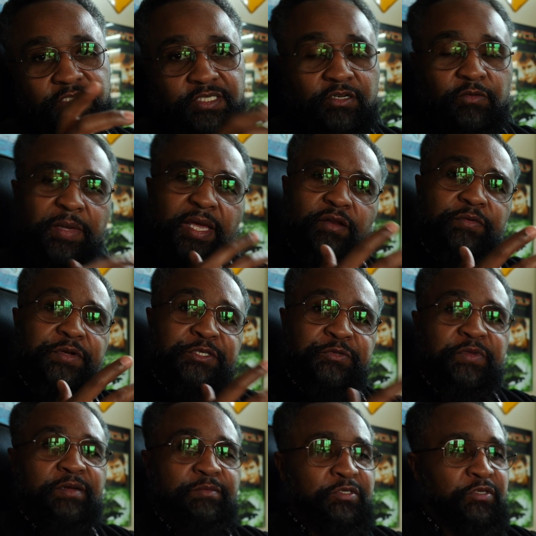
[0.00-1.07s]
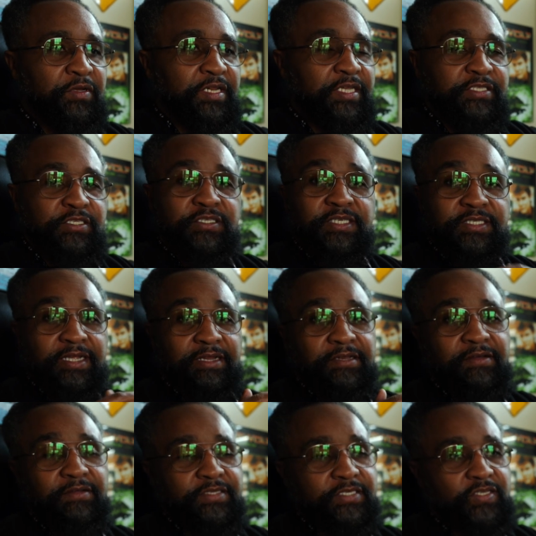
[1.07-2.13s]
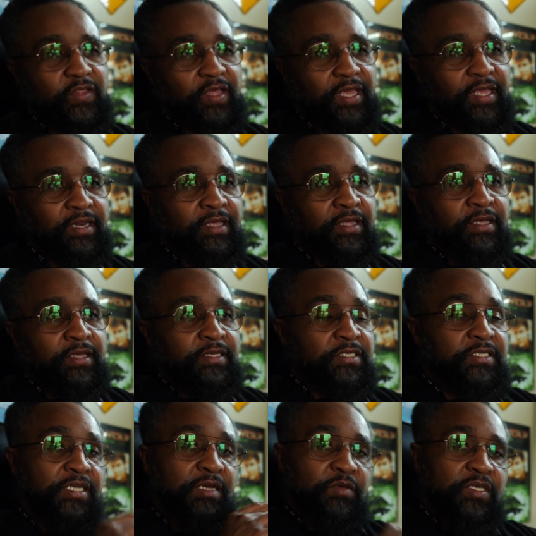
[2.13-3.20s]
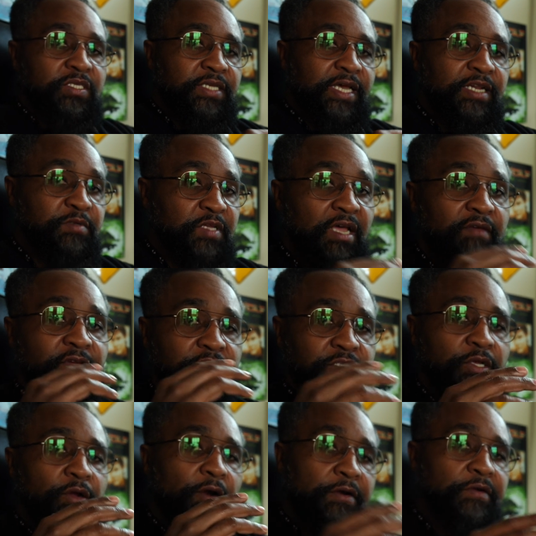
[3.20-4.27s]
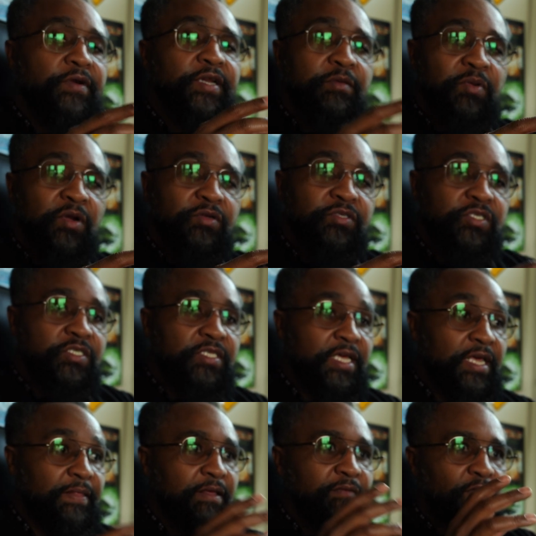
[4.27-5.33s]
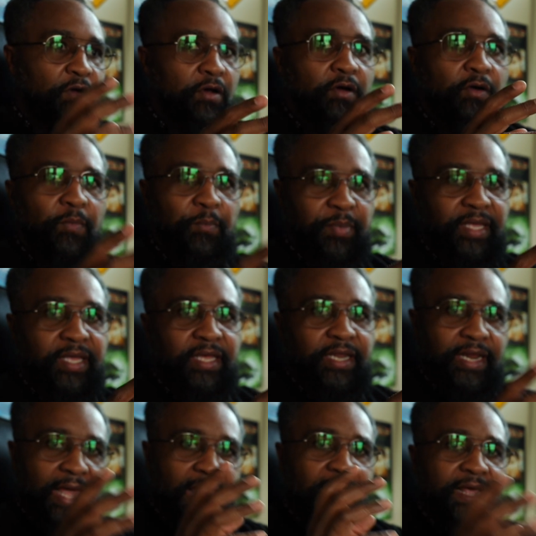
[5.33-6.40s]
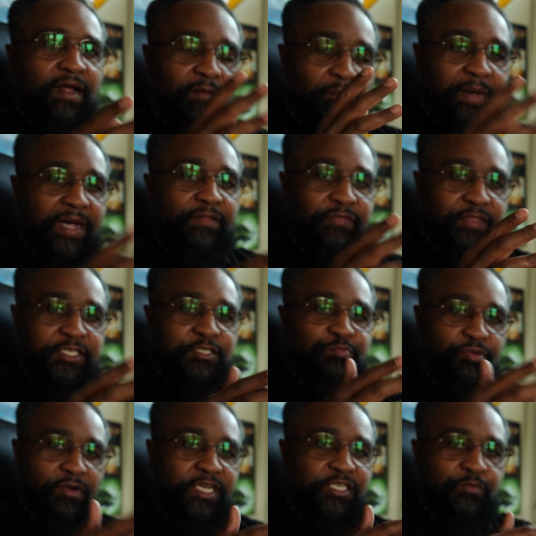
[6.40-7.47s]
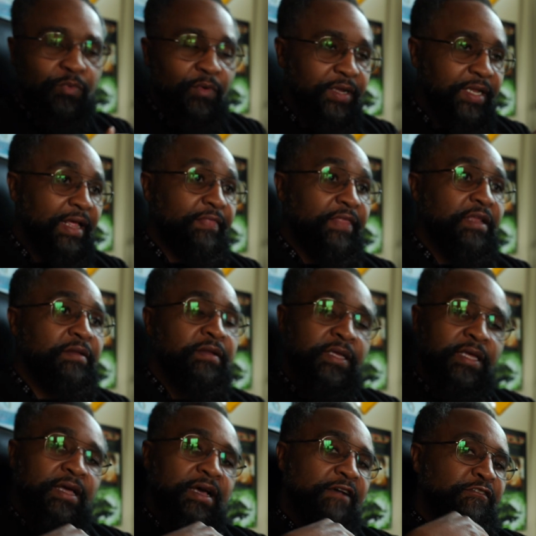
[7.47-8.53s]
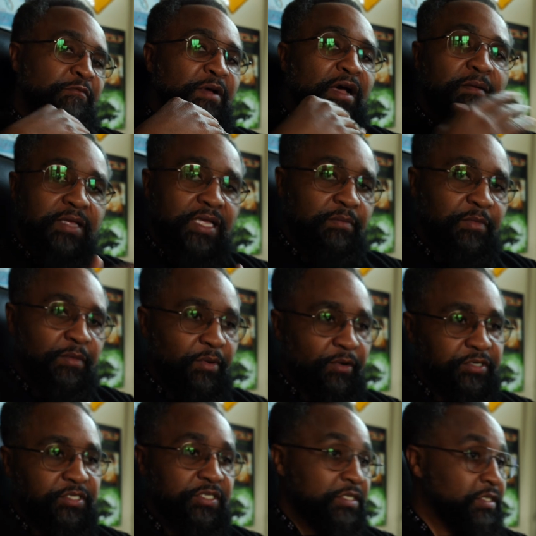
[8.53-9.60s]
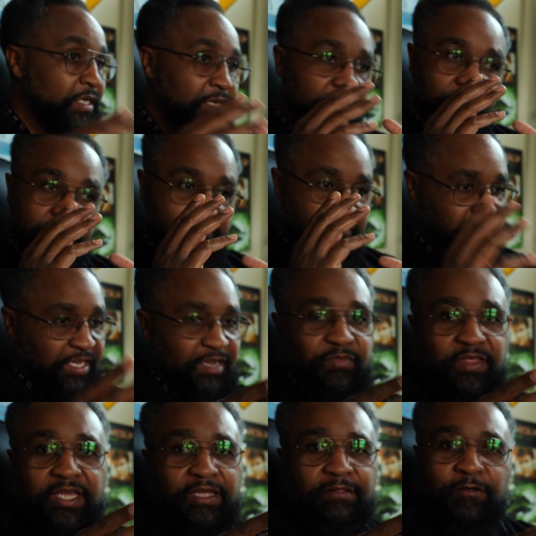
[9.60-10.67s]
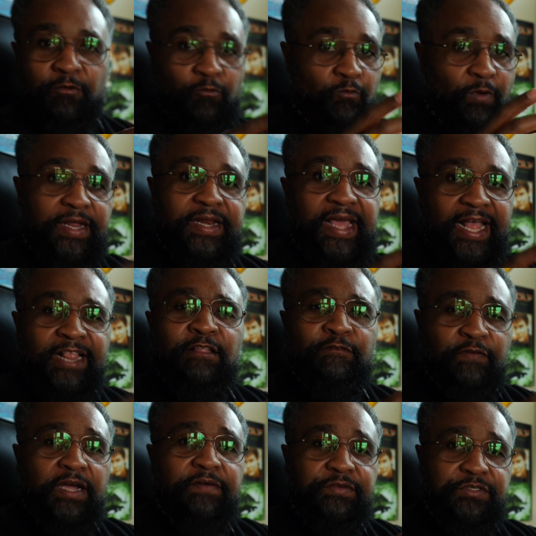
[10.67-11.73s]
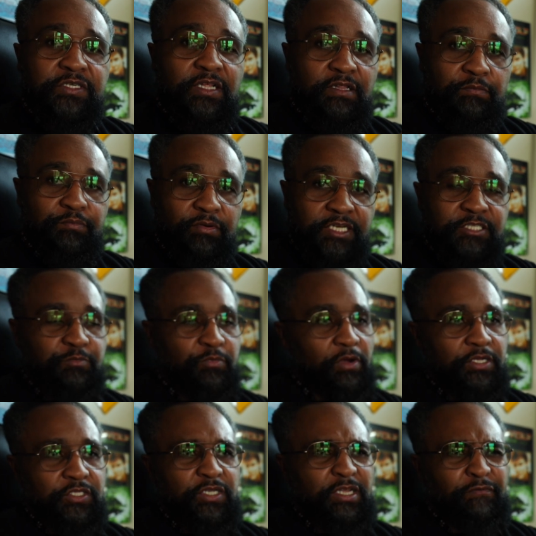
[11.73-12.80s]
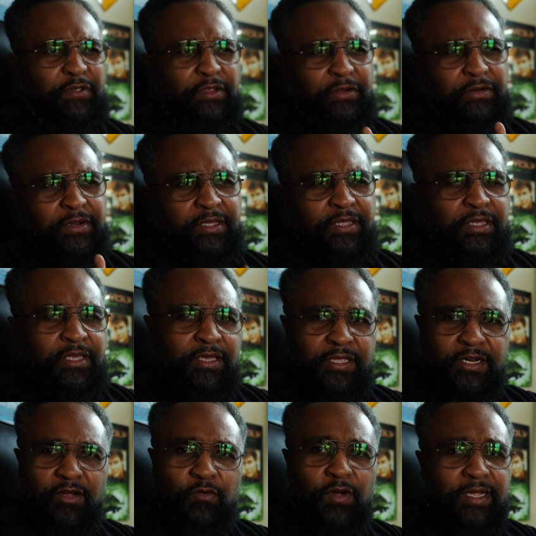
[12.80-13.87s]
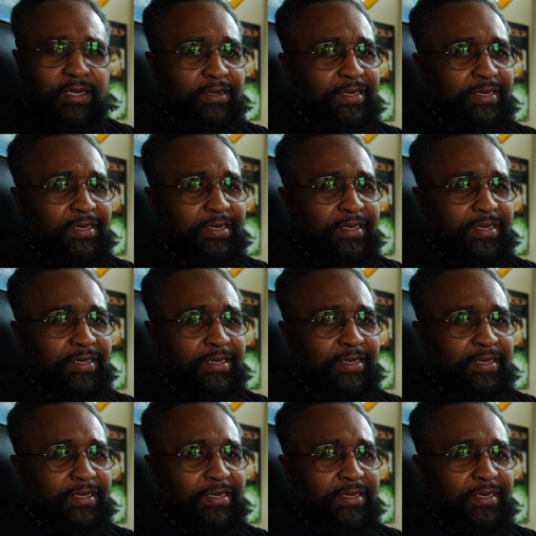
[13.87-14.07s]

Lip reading: And the main reason why I'm doing this is because I noticed that some of these items I've actually already purchased and they've all been at about this price point. And then I have some upcoming purchases, same thing, they're right at the $500 price point. So I figured, you know what?